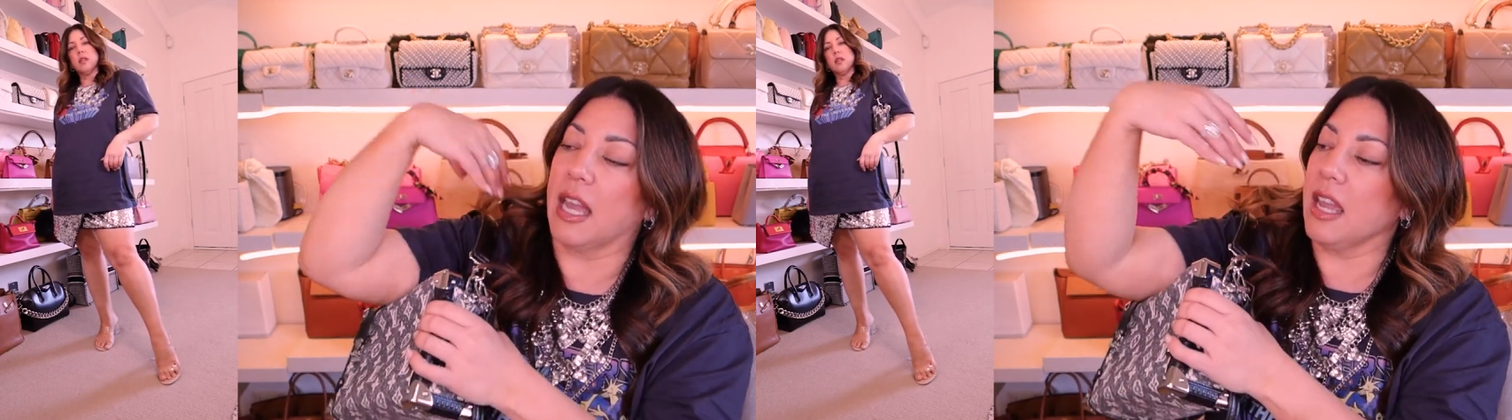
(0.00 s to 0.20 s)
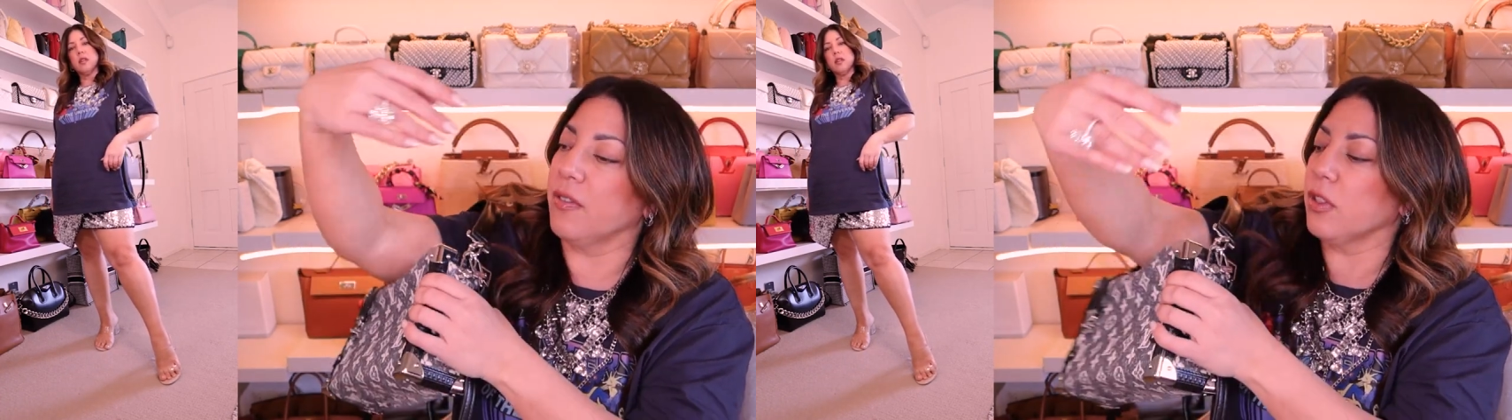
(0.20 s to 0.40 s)

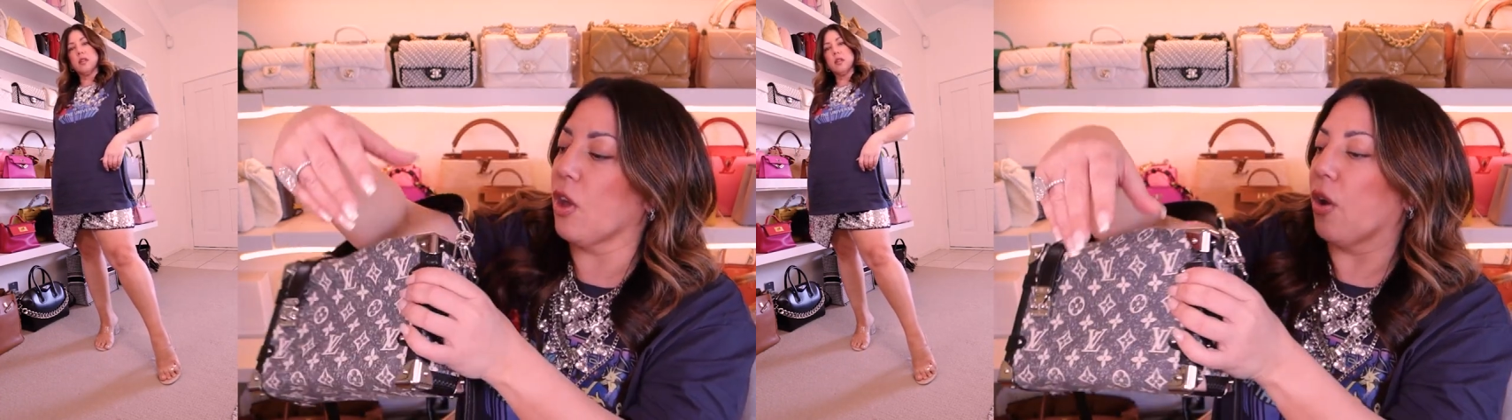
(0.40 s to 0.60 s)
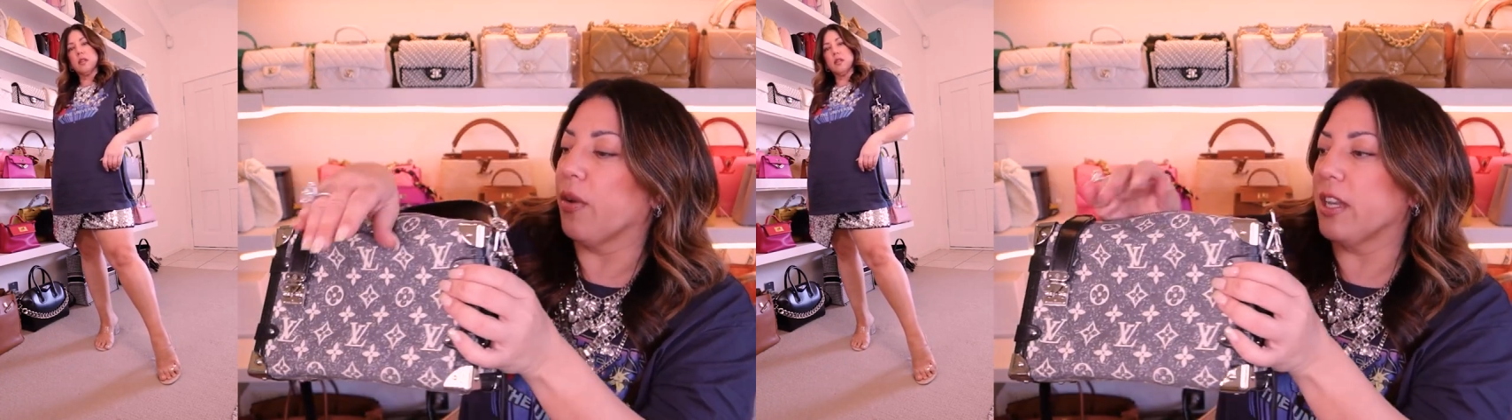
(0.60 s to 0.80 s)
Even
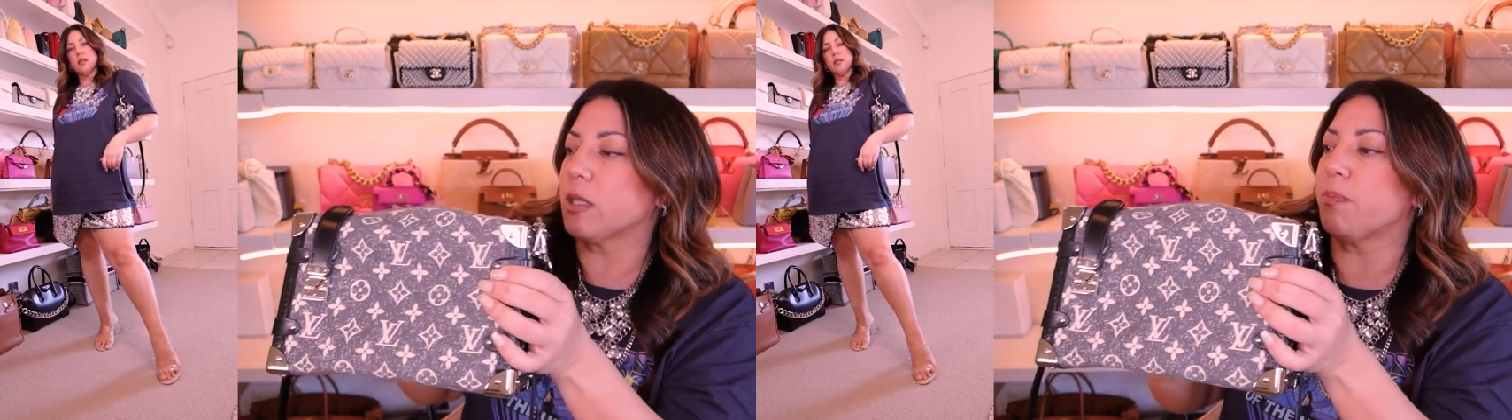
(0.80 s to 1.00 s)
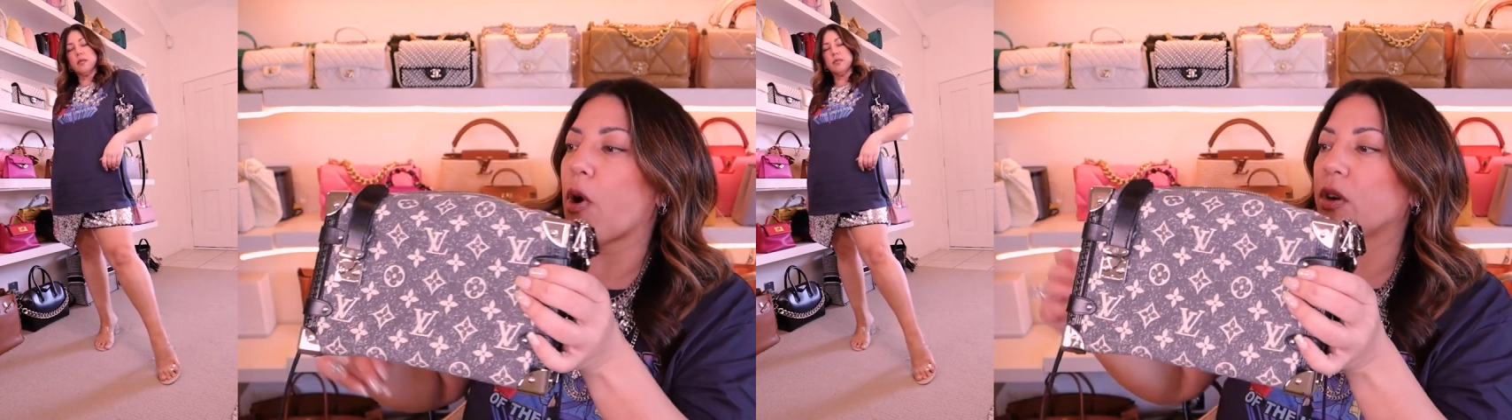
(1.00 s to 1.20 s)
though
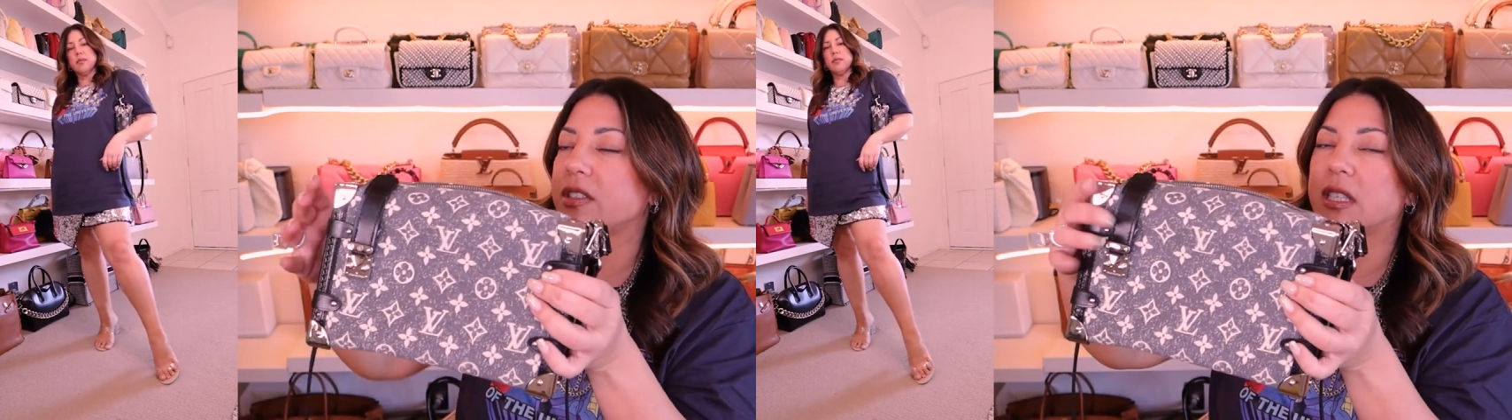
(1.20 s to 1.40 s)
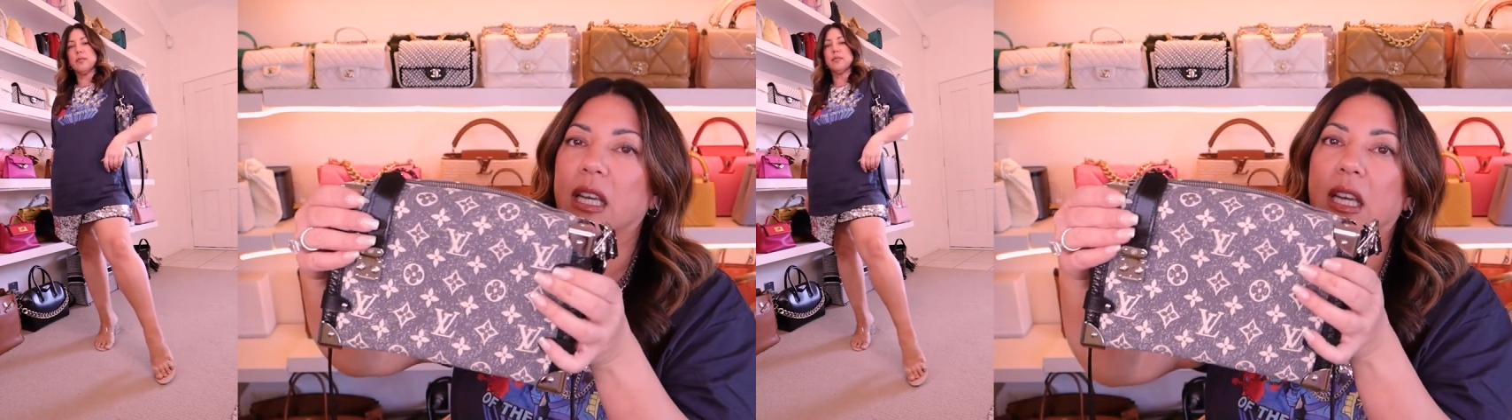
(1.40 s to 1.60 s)
it's
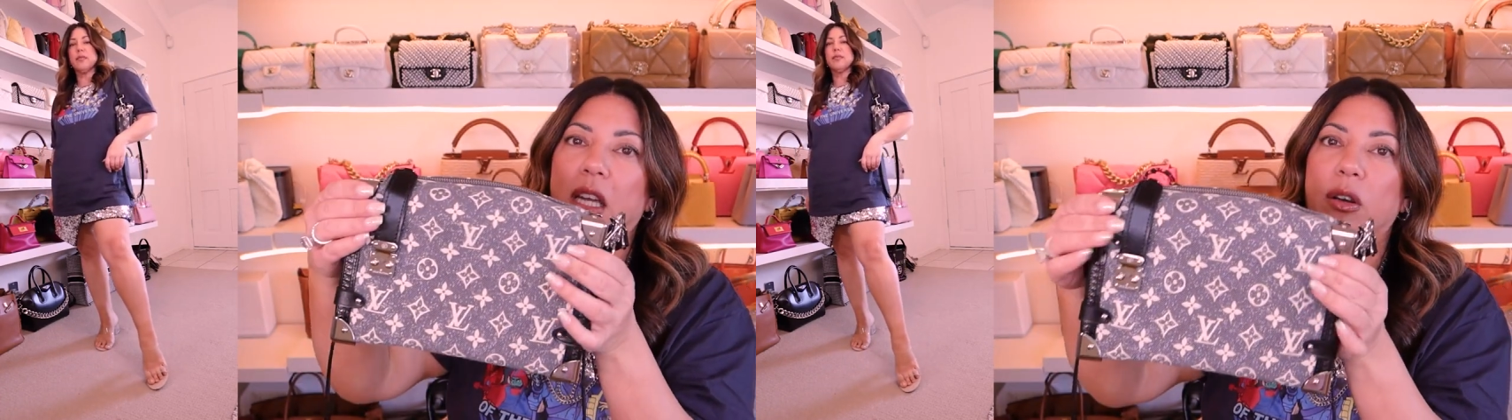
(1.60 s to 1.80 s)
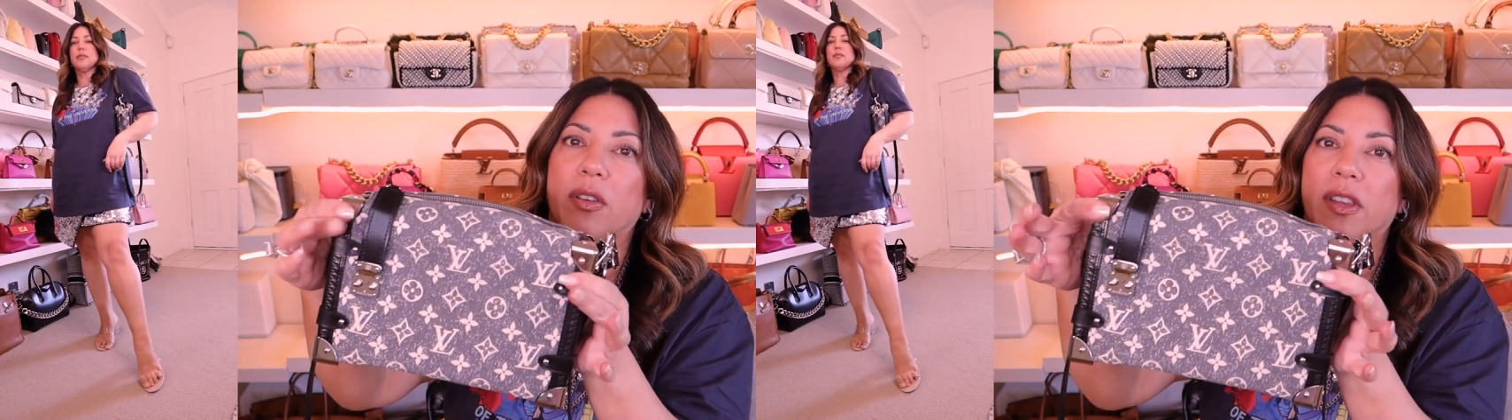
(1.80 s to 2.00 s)
boxy
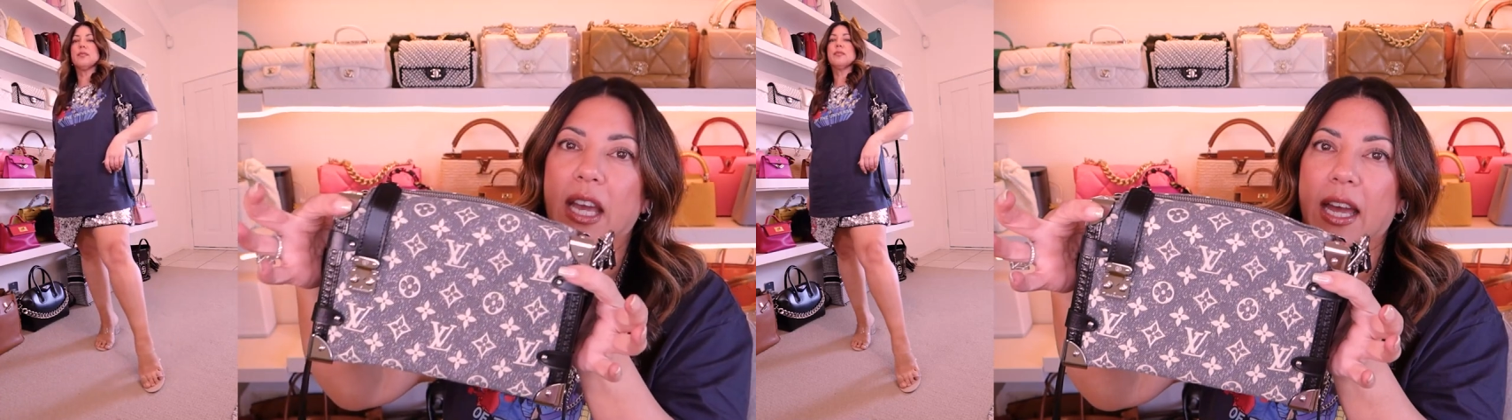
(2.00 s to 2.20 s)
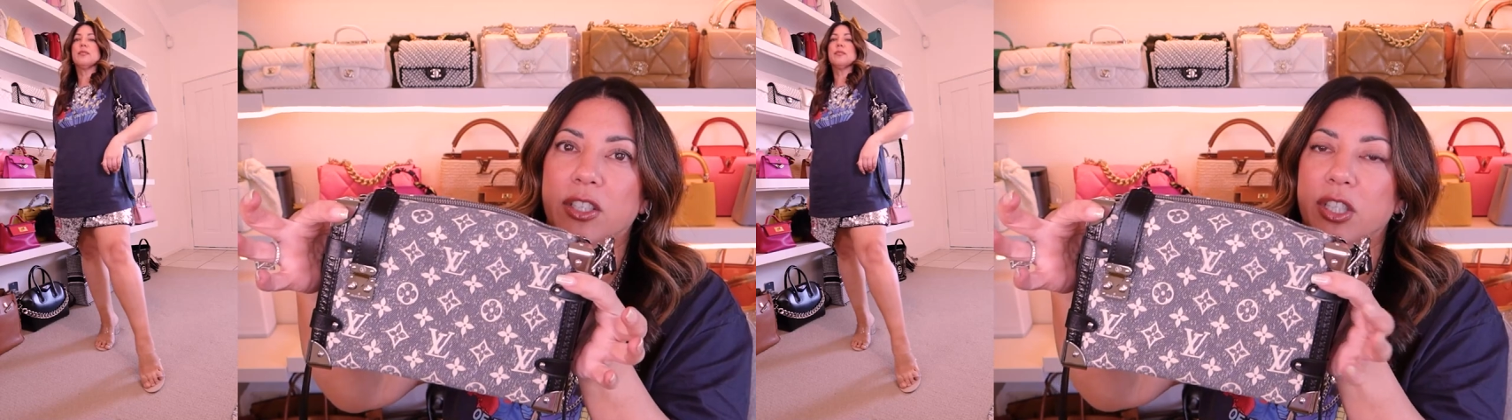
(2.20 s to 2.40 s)
here in
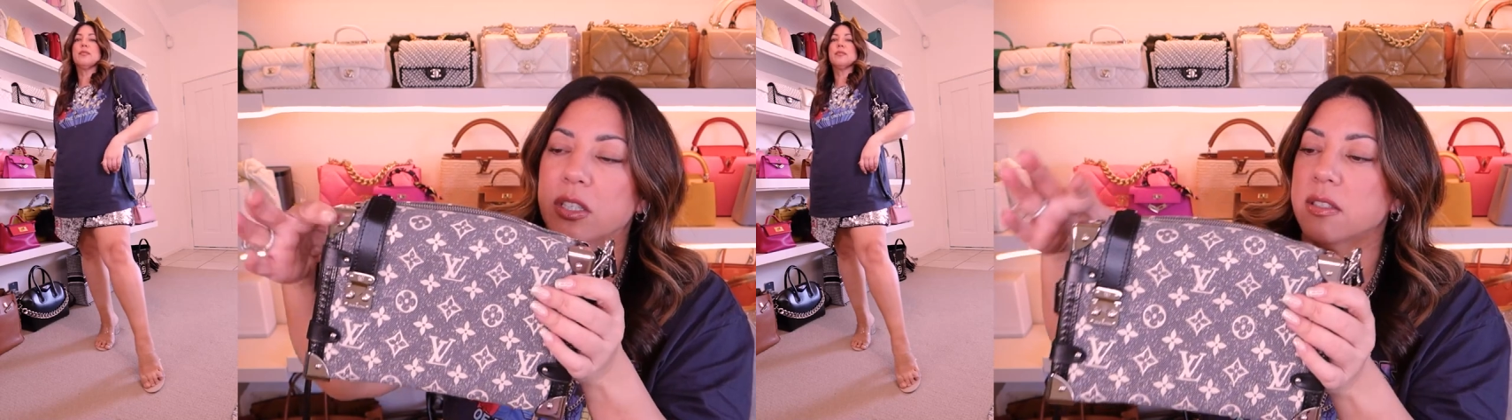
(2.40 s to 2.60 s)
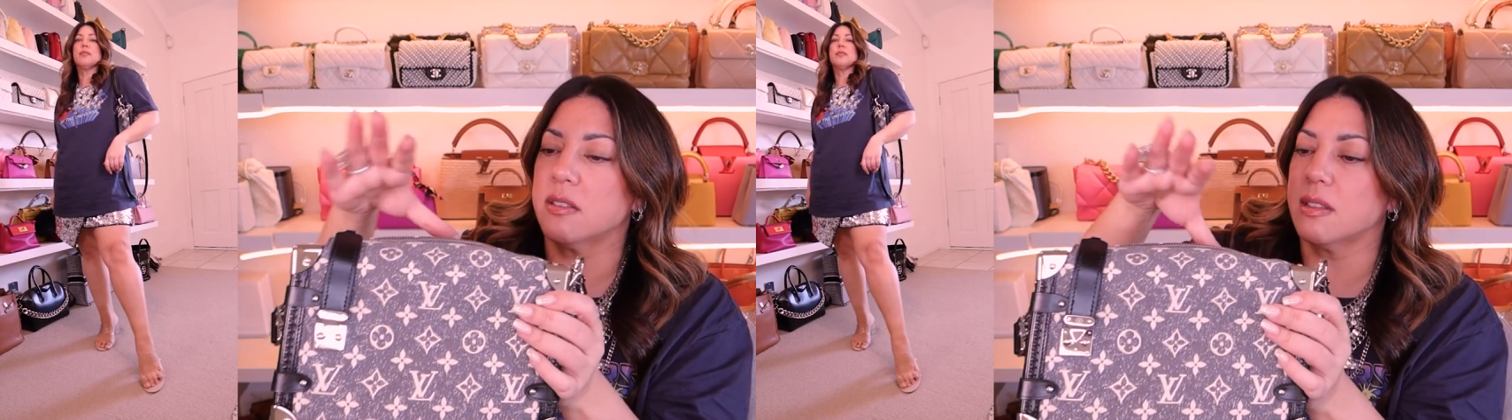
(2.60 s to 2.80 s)
the
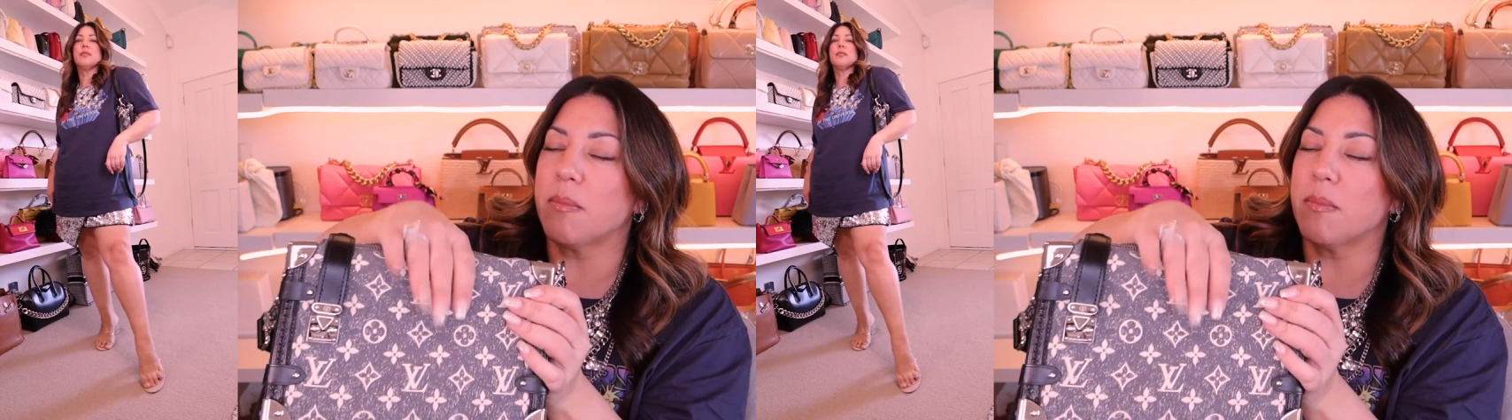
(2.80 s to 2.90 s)
edges,